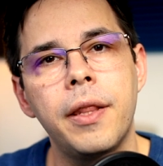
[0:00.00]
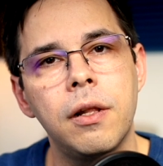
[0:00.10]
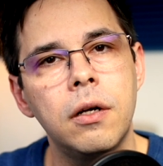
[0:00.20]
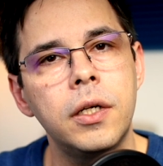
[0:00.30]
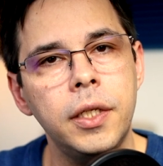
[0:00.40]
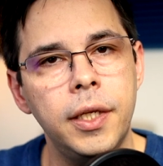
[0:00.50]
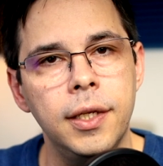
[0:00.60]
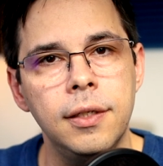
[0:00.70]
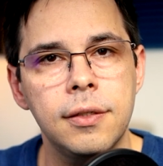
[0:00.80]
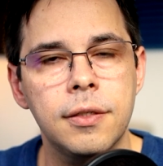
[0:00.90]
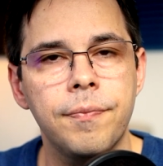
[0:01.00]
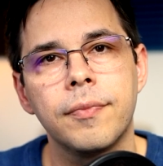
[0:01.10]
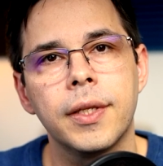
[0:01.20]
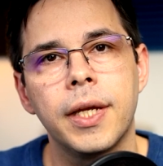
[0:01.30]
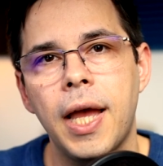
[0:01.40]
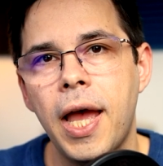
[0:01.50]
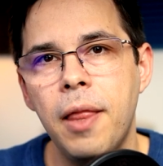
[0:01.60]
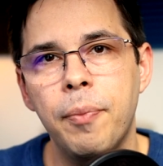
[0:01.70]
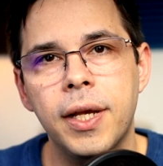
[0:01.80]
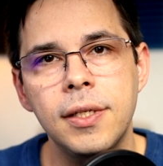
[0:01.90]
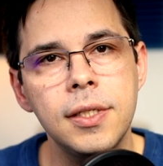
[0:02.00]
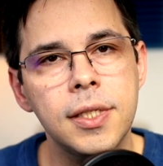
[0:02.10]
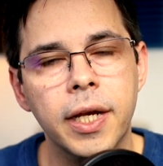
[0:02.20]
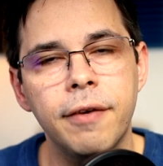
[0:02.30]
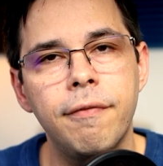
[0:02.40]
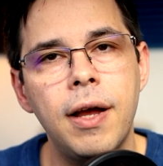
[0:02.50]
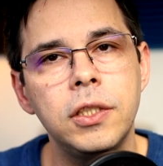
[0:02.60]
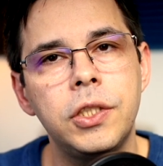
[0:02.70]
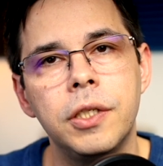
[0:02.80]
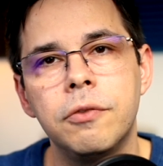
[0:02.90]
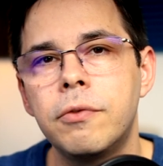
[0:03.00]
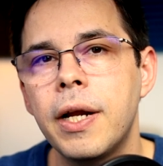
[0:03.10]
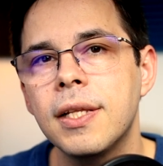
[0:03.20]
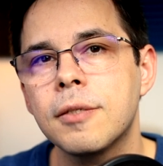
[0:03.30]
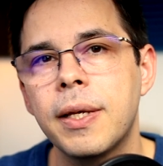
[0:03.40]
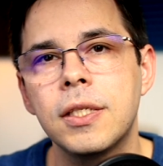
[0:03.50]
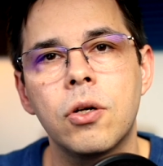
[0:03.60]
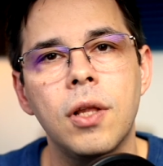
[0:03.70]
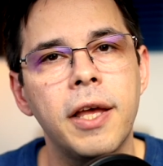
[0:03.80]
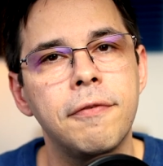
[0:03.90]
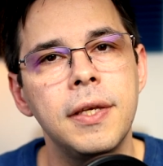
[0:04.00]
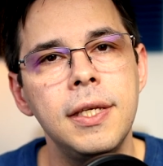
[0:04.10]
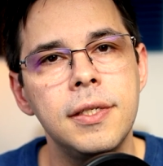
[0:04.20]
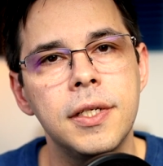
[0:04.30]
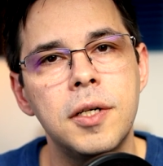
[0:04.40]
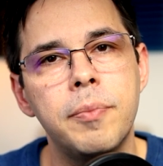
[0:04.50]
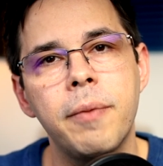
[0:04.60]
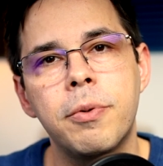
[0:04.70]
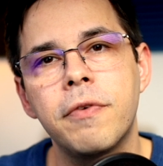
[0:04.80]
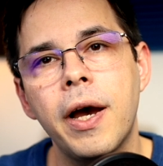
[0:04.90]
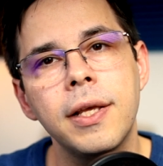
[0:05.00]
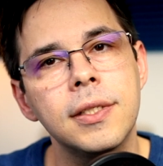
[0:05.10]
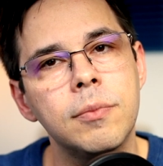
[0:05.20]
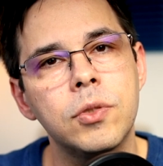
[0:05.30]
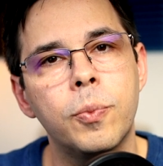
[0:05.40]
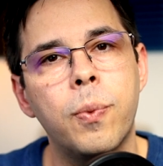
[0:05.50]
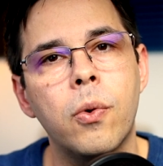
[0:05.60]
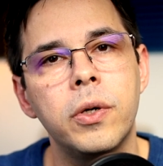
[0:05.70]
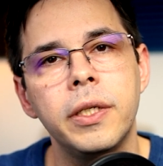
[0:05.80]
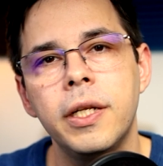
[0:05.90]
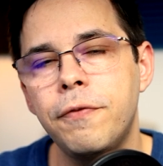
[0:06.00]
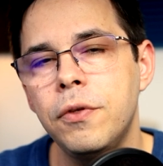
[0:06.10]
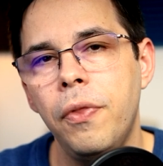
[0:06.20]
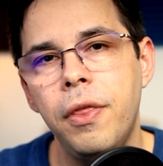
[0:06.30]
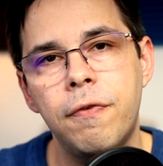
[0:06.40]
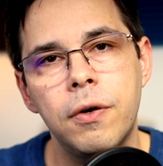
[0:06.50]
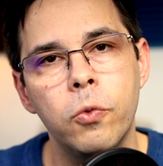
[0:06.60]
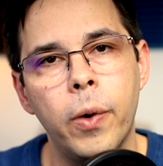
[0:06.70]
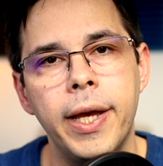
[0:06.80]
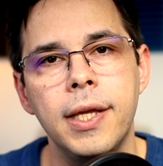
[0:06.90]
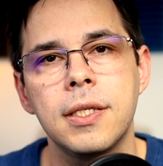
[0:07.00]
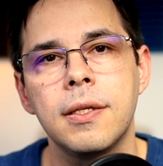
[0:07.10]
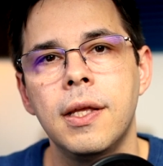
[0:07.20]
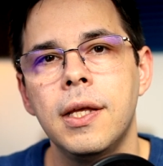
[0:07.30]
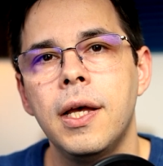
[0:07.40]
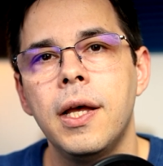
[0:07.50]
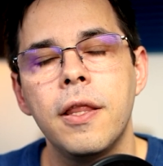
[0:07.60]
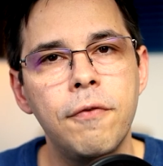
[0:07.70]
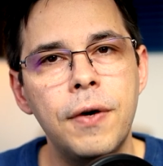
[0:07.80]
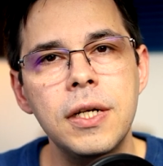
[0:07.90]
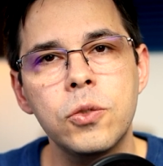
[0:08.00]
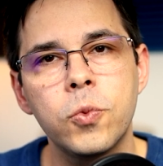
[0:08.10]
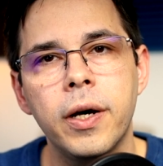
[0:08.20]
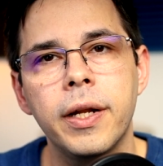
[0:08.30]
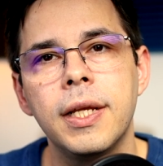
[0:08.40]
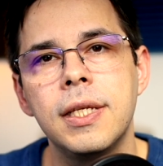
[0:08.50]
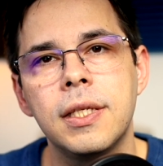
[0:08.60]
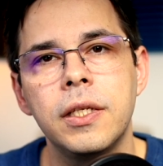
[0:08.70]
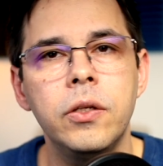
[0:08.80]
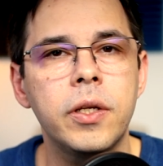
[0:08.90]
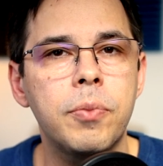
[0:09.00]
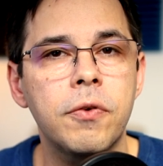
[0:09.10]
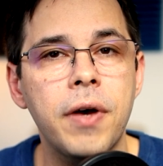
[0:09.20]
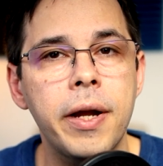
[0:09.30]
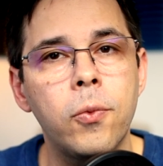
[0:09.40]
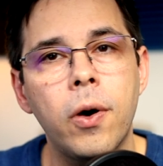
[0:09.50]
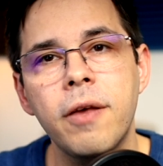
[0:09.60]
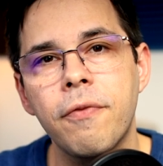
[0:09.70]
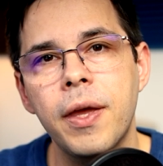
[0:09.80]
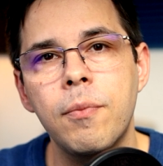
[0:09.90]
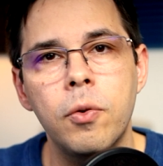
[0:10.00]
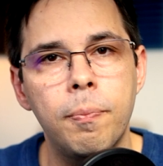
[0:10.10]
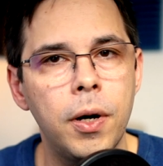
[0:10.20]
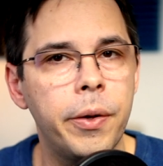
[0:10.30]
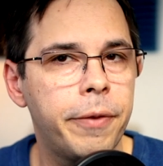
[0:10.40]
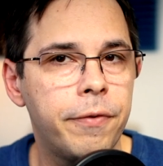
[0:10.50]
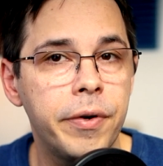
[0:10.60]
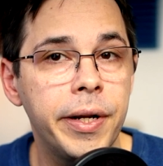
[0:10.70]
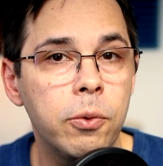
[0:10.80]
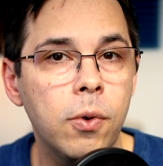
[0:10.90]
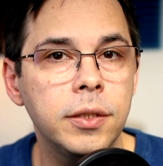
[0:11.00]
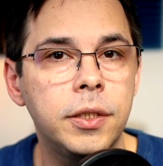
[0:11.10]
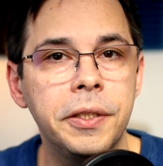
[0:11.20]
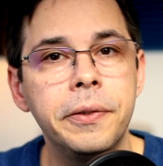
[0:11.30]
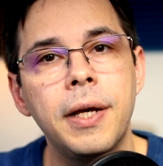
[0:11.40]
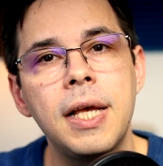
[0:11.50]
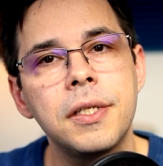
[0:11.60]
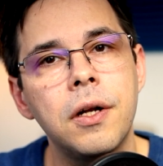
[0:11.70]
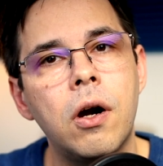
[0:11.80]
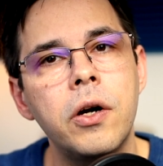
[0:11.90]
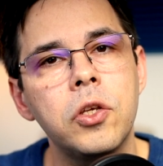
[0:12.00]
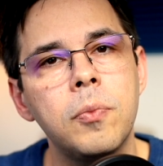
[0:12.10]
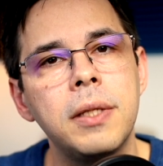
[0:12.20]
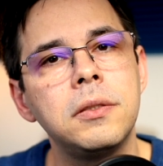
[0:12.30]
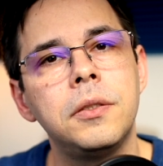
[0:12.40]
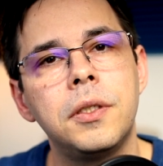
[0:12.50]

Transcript: and alert keys. And because it's a convention, Rails makes your life easier by providing some support in a few different ways. The first one is you can provide one of them or both if you really want to as an argument to